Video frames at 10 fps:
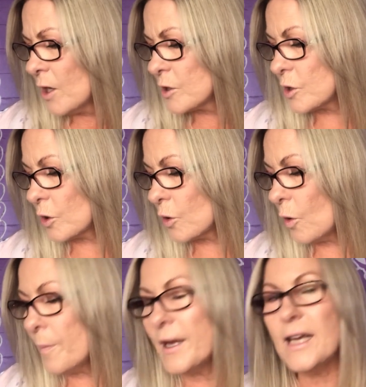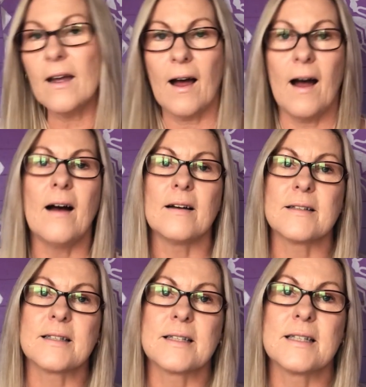So you're being
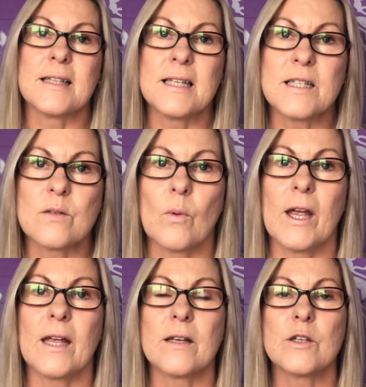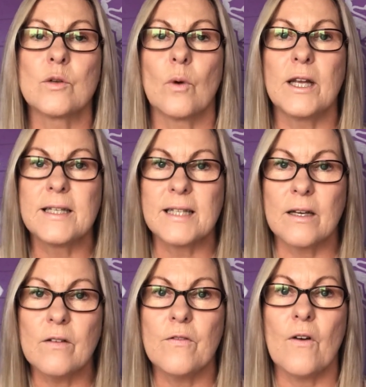asked this week to
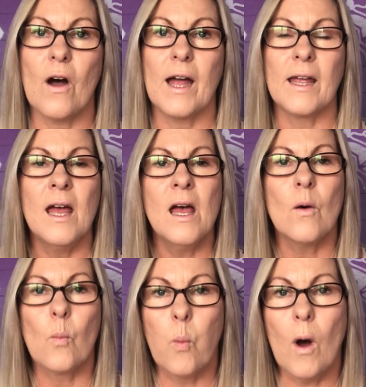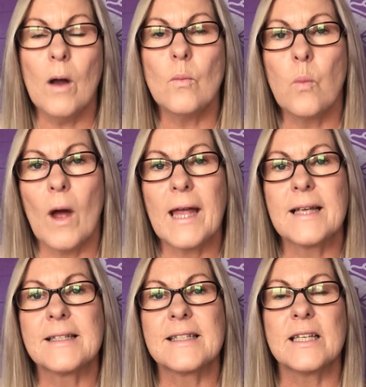identify what
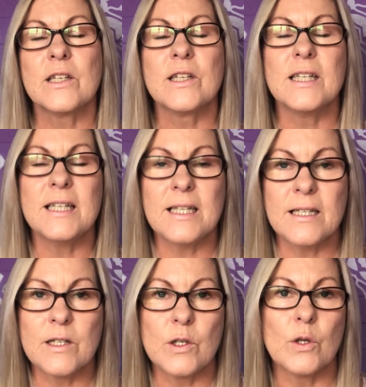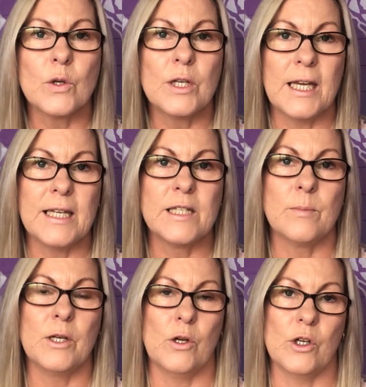ways do you need to
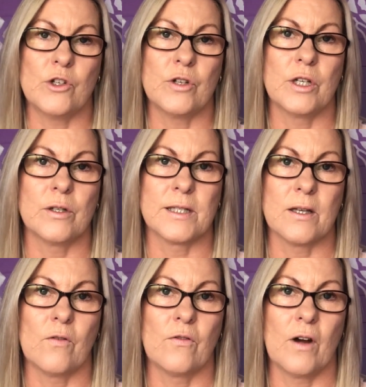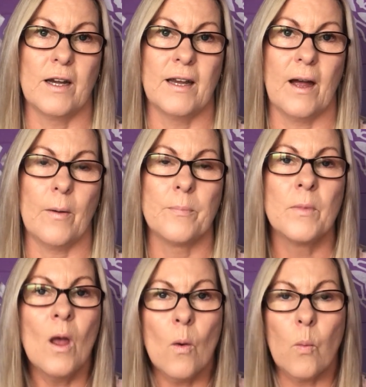be nurturing yourself right now?
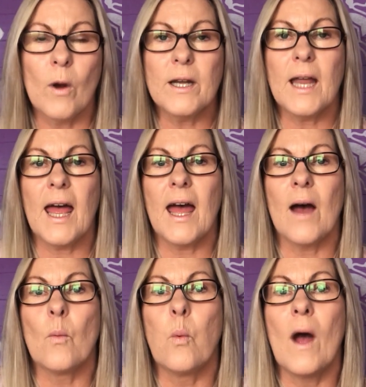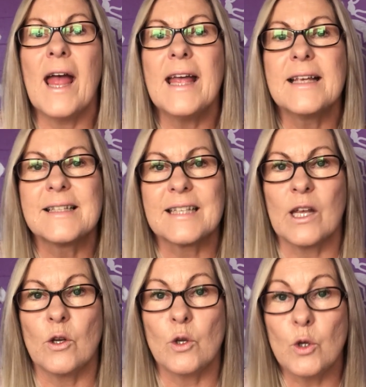What ways
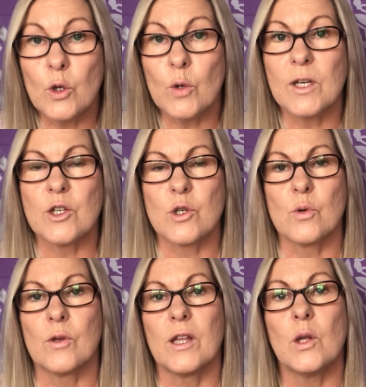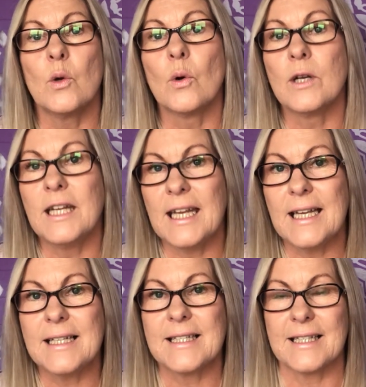can you ensure that your
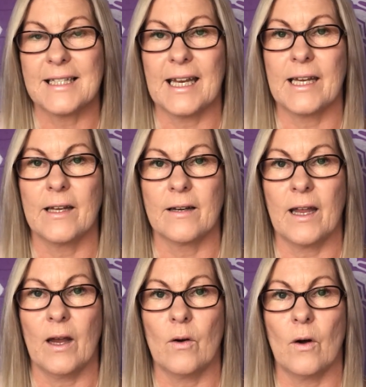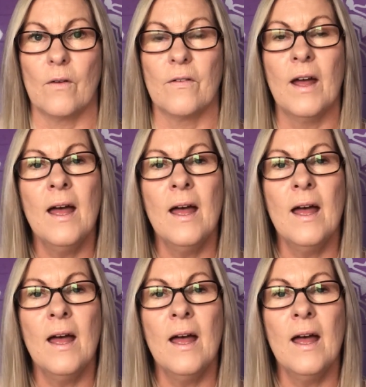needs are taken care of?